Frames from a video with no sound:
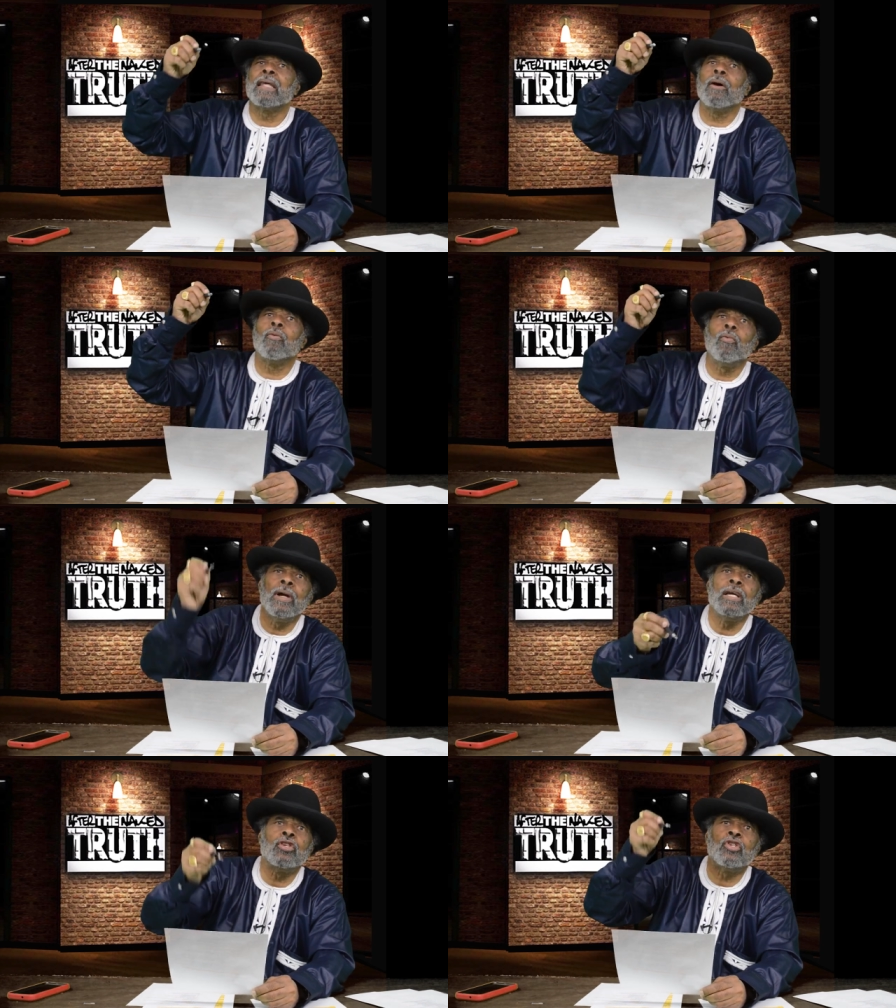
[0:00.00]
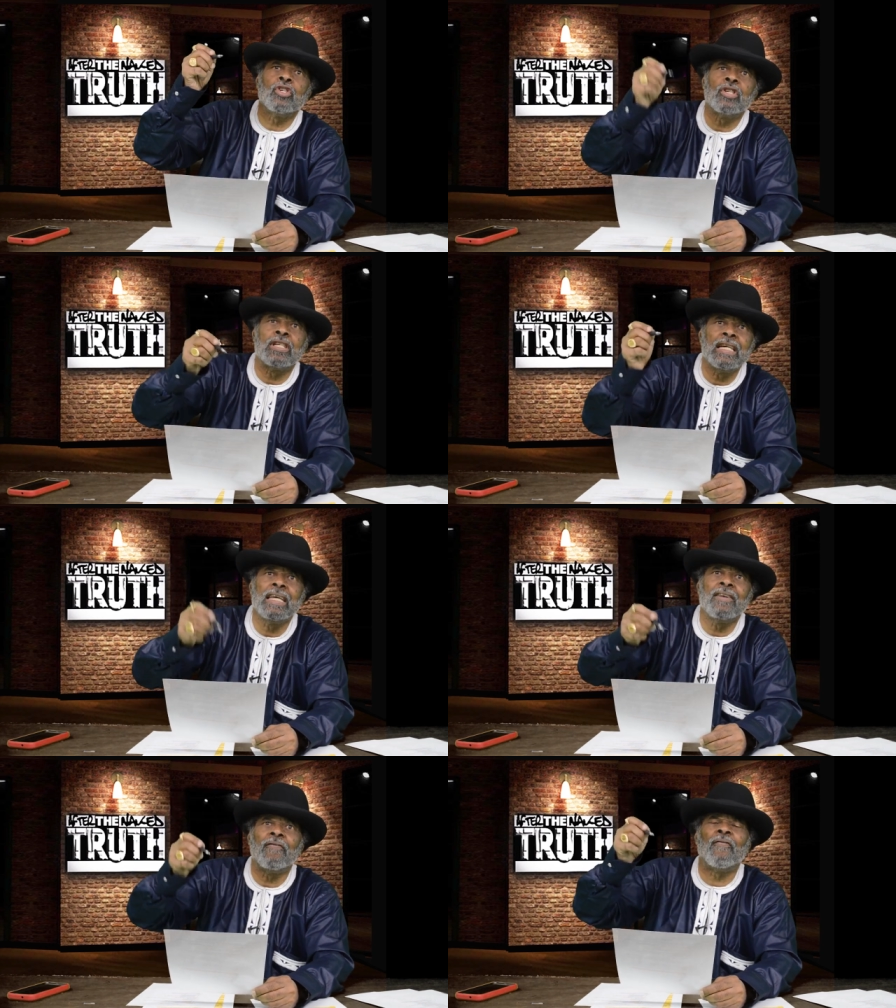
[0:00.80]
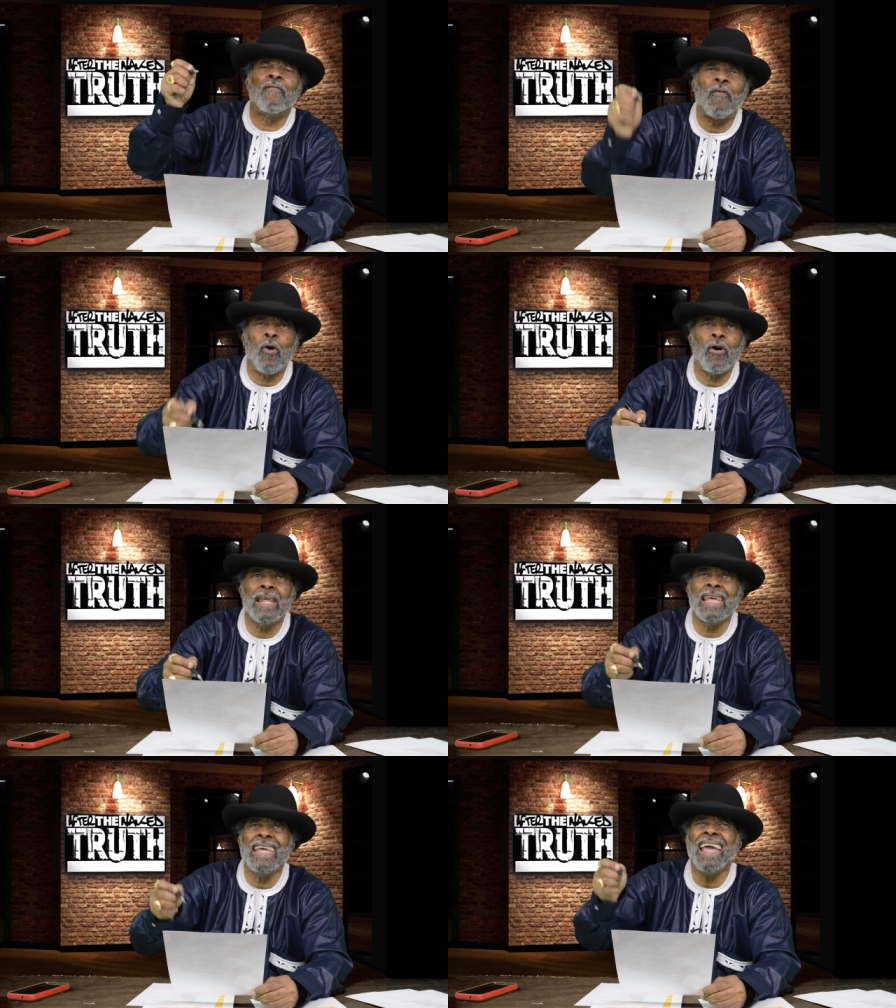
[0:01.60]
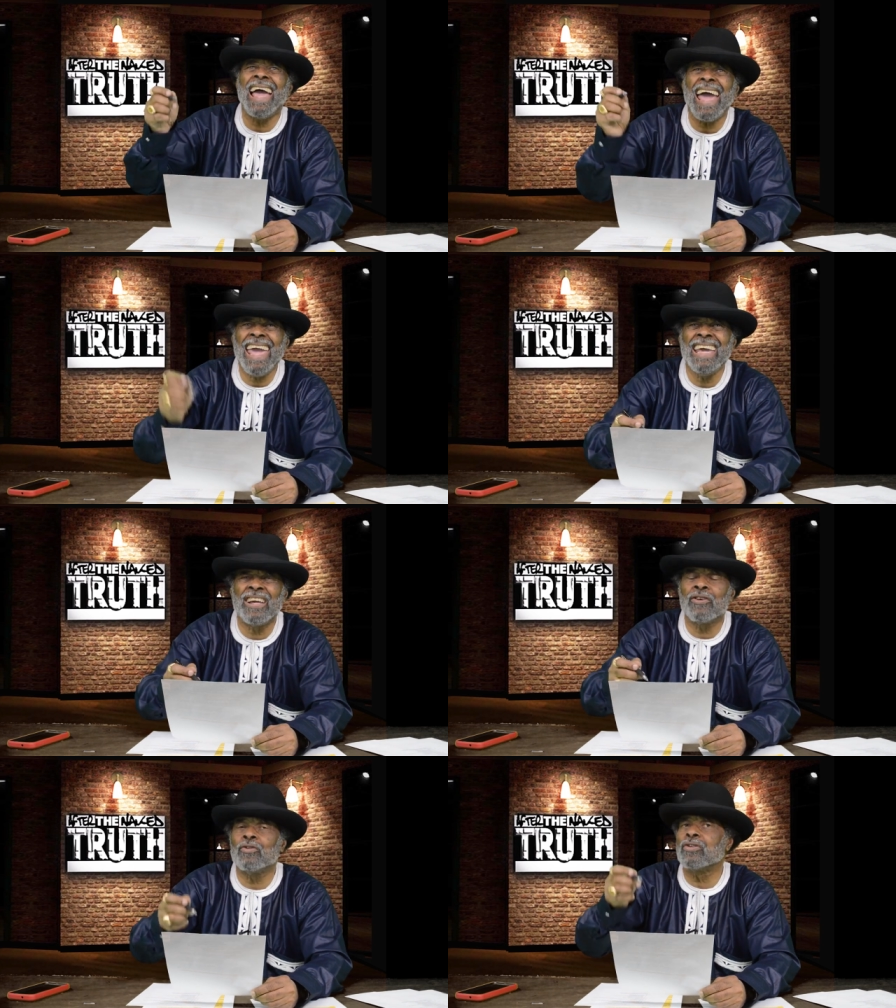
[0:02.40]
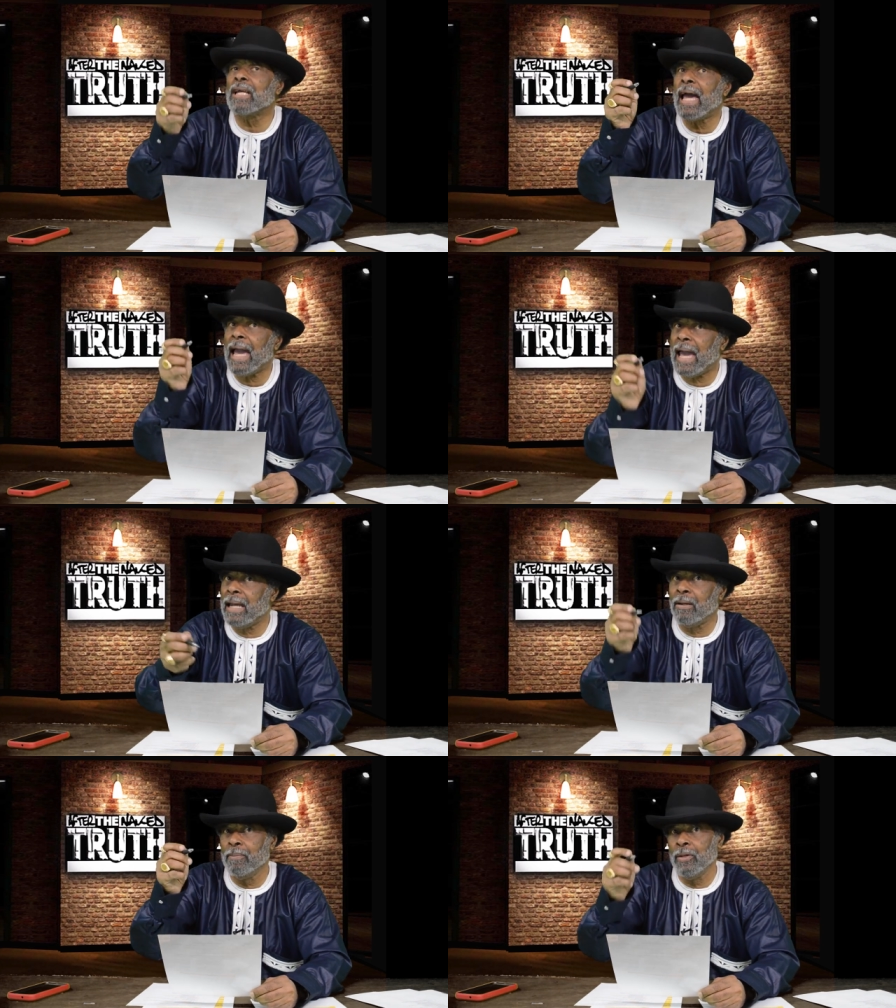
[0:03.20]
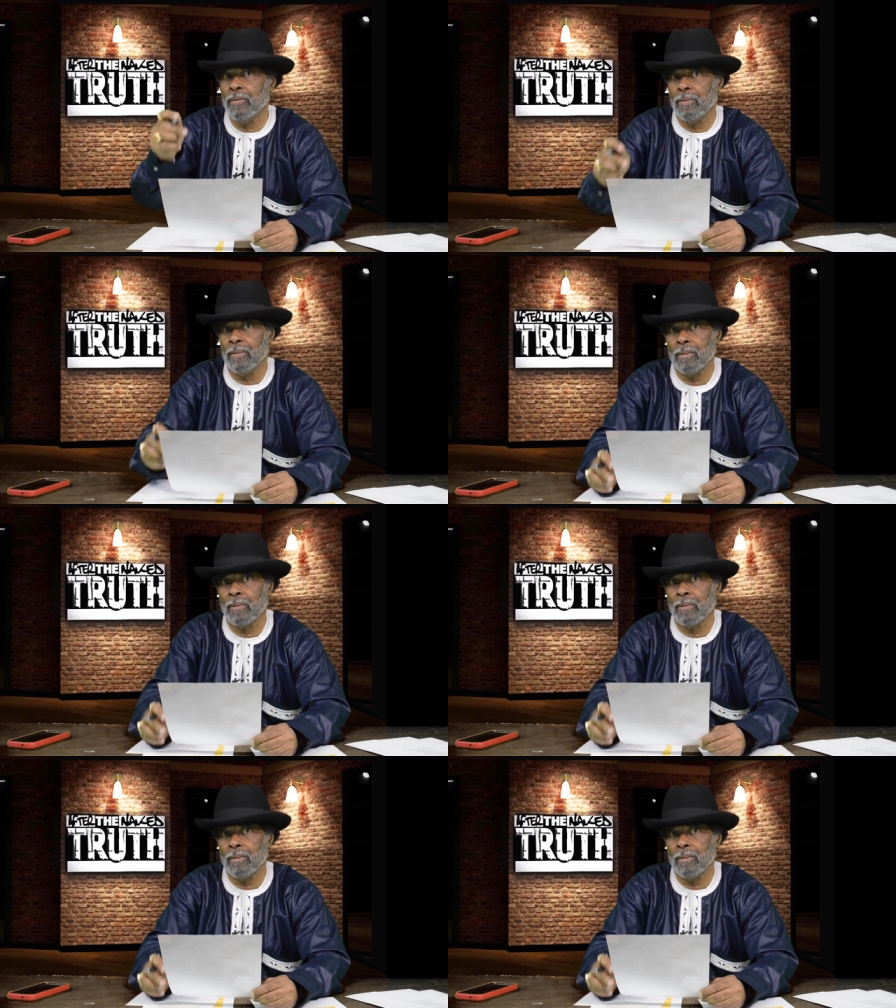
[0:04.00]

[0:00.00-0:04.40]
that we should get forty acres and a mule.